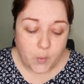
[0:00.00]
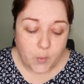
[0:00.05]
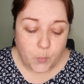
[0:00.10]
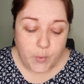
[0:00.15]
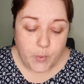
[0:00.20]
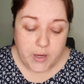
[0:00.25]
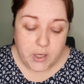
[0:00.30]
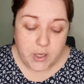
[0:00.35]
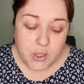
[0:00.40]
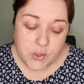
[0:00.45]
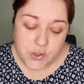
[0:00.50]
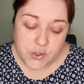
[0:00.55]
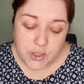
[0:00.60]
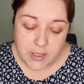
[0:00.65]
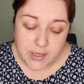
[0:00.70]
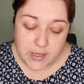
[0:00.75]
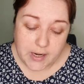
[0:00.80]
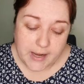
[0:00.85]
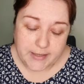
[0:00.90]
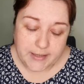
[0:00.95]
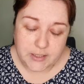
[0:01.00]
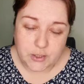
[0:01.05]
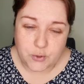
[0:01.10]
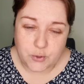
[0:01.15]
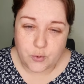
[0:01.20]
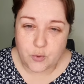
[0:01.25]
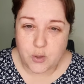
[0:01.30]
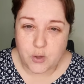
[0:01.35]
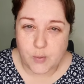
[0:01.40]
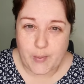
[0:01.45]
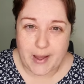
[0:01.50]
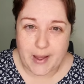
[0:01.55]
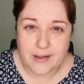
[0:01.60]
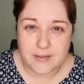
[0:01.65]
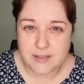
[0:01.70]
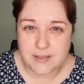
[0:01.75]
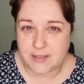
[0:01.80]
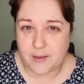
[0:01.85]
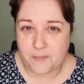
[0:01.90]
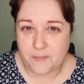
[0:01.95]
We usually like to talk
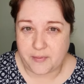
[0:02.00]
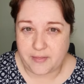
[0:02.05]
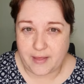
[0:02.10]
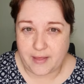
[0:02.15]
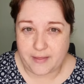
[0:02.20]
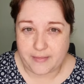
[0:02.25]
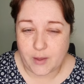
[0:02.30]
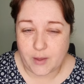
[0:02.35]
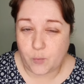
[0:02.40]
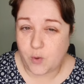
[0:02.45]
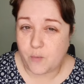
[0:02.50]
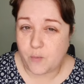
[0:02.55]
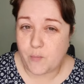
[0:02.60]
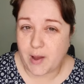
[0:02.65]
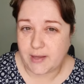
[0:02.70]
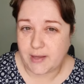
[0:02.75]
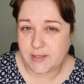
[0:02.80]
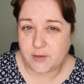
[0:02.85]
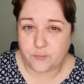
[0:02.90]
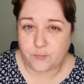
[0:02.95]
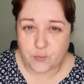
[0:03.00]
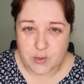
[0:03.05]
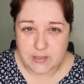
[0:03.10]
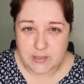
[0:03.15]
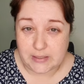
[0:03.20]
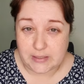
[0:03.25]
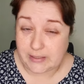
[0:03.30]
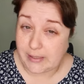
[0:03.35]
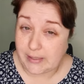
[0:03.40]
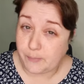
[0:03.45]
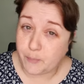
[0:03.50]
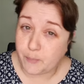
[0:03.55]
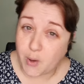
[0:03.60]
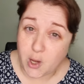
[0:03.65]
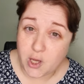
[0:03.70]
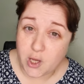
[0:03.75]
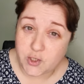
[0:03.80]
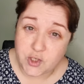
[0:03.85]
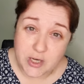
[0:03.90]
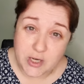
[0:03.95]
about something that we might have recently
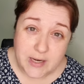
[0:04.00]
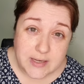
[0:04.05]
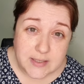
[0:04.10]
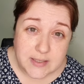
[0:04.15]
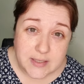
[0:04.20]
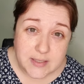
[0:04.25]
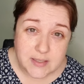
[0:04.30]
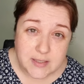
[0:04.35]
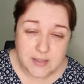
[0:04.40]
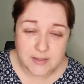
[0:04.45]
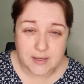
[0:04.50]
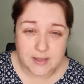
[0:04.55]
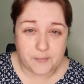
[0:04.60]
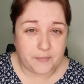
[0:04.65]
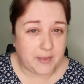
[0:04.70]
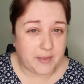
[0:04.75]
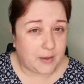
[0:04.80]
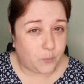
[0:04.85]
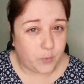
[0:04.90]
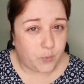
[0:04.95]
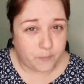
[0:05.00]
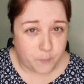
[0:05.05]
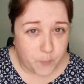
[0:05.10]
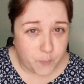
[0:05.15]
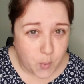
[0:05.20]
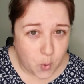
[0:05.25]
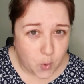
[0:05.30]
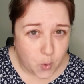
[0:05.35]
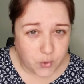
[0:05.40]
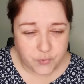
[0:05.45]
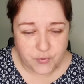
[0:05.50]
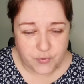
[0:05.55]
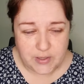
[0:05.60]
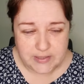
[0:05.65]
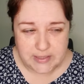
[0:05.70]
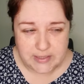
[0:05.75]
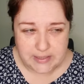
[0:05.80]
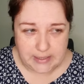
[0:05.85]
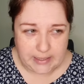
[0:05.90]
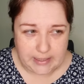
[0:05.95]
purchased, something we've bought
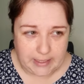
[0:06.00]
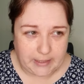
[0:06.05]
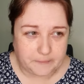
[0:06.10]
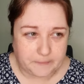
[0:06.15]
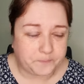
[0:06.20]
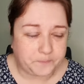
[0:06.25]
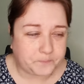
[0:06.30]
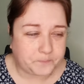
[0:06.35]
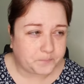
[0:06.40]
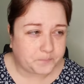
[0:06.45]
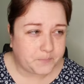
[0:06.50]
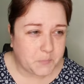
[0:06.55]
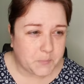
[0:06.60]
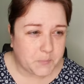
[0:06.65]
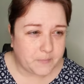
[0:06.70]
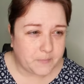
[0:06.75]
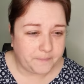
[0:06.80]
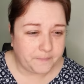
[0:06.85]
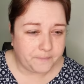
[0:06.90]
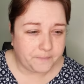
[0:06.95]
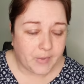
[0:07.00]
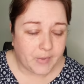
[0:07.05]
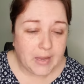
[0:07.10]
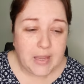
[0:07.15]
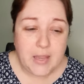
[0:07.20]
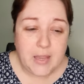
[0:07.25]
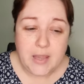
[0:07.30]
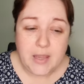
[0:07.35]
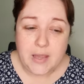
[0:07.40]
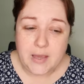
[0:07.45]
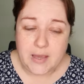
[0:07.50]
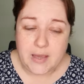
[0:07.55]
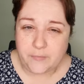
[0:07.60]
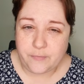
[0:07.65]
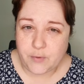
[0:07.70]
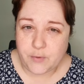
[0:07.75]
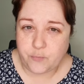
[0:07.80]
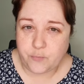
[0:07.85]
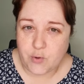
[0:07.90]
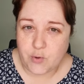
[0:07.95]
recently.
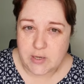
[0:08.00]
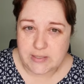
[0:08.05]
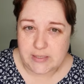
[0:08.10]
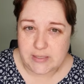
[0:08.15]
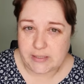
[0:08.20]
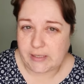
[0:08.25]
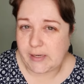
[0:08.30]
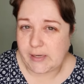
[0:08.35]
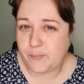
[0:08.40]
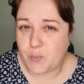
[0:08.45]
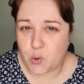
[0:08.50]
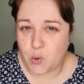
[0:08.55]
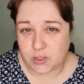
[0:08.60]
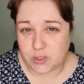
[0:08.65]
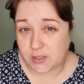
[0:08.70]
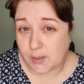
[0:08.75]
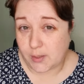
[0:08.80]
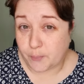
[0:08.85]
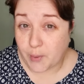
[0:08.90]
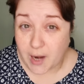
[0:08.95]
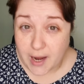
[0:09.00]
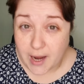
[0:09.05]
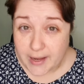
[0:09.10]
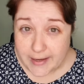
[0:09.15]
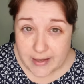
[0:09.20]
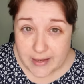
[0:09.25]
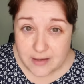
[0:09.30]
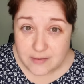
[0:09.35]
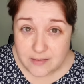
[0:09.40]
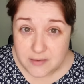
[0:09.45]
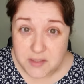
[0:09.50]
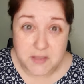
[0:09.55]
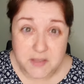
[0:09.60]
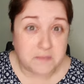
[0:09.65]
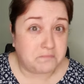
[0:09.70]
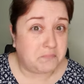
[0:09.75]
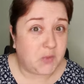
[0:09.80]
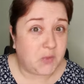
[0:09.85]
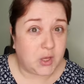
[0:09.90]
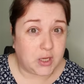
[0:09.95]
If you've recently bought an
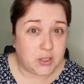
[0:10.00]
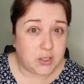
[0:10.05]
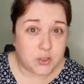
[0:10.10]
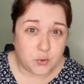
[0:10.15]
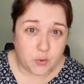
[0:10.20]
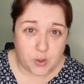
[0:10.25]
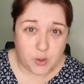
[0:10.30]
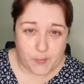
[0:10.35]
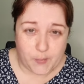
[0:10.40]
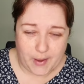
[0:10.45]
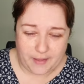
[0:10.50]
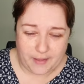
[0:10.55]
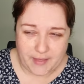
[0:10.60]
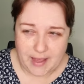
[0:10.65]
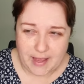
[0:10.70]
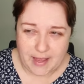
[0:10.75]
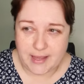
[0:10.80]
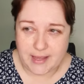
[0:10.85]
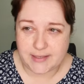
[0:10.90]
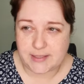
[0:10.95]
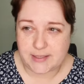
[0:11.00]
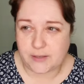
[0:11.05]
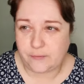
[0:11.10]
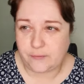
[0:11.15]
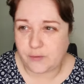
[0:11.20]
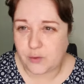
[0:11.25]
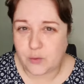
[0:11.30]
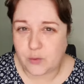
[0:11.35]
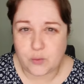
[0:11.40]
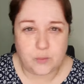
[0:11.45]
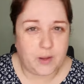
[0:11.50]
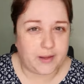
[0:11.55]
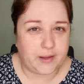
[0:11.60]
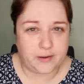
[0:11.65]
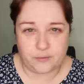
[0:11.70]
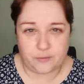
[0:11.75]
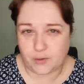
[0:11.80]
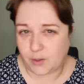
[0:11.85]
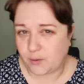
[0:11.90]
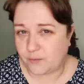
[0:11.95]
appliance, you can talk about that. If
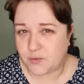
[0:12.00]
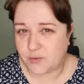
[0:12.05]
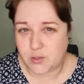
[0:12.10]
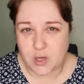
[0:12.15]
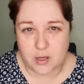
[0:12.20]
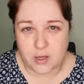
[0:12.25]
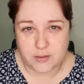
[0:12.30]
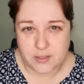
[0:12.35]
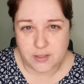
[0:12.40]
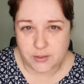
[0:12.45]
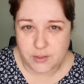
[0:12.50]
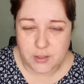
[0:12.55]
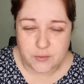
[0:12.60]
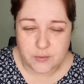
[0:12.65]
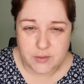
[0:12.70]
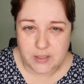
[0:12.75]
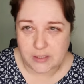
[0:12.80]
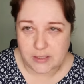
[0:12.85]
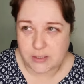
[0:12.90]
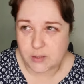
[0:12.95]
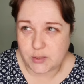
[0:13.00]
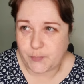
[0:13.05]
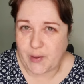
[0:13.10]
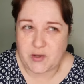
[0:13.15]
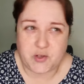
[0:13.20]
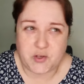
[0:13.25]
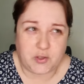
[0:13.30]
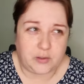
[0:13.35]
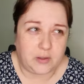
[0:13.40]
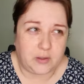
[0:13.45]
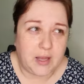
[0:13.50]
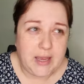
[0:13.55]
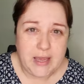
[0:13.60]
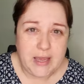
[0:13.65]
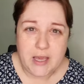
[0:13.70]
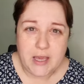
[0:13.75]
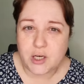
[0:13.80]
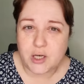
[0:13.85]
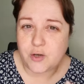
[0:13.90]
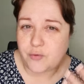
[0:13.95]
you've started using a special
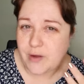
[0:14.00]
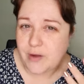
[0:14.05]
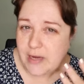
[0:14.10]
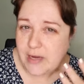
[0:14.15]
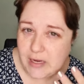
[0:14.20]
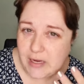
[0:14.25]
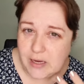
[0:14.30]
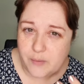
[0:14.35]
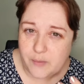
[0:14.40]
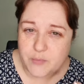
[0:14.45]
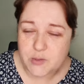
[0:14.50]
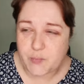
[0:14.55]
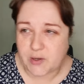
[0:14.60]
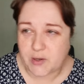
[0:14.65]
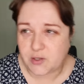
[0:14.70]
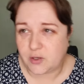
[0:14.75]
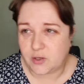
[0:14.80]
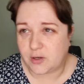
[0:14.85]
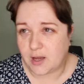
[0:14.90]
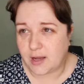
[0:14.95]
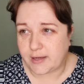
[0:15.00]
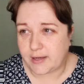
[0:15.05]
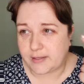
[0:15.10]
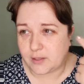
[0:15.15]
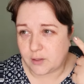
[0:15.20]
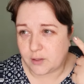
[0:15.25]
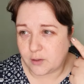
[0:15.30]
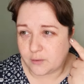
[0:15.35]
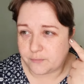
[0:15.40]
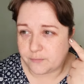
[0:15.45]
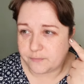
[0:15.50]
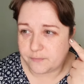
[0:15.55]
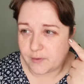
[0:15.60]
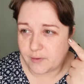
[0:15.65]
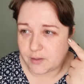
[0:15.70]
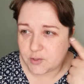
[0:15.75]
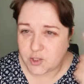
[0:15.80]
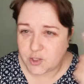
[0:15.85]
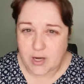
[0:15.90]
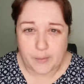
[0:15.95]
cream, special kind of
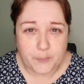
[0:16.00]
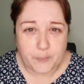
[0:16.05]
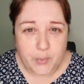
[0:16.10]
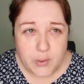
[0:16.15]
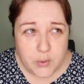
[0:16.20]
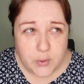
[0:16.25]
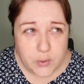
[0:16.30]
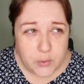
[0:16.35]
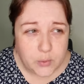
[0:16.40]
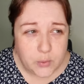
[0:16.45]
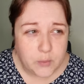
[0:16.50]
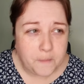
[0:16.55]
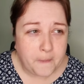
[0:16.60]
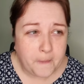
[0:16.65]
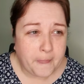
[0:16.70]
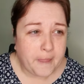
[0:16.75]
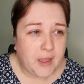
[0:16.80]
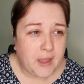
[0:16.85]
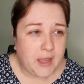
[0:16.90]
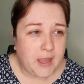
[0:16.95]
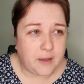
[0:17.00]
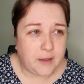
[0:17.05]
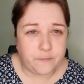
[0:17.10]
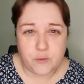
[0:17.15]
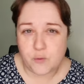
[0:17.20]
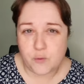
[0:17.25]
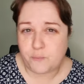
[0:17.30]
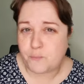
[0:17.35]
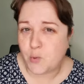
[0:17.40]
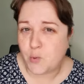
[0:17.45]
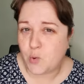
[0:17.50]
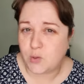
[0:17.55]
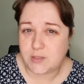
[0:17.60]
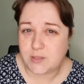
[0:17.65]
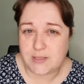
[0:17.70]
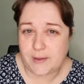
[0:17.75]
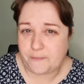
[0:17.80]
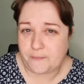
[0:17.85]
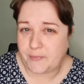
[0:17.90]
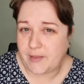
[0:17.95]
shampoo, if you've
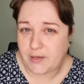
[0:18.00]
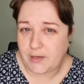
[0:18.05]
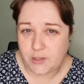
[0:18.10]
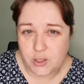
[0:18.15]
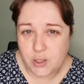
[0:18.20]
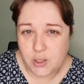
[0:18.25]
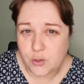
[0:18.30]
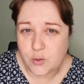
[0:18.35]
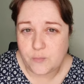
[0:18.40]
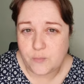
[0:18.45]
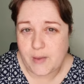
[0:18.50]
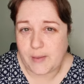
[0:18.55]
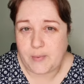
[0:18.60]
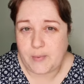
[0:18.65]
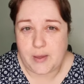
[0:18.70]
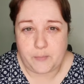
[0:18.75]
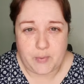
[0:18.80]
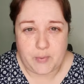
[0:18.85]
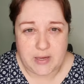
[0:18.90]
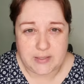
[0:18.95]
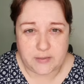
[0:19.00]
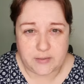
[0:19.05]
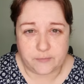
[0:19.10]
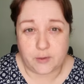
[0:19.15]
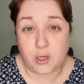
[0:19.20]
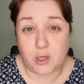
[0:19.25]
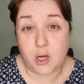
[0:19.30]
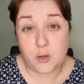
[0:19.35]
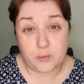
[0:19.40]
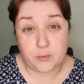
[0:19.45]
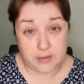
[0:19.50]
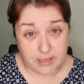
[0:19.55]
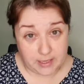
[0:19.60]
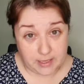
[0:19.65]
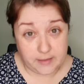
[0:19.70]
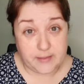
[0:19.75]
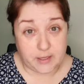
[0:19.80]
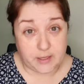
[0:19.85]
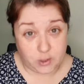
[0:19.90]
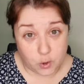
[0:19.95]
bought something new, maybe a piece of
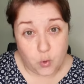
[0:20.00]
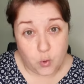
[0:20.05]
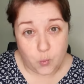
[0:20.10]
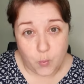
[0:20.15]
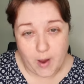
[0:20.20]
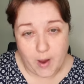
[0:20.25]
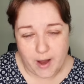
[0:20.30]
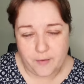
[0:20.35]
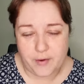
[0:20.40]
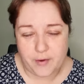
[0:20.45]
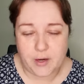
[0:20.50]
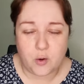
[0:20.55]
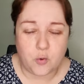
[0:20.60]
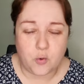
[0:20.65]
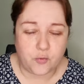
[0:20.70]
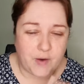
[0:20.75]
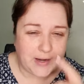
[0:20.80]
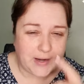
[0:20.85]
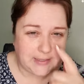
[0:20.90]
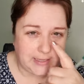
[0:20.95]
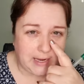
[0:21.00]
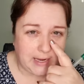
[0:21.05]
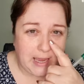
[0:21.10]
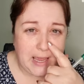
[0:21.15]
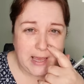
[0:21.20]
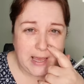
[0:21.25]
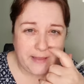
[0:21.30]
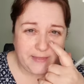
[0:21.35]
clothing that you're wearing already.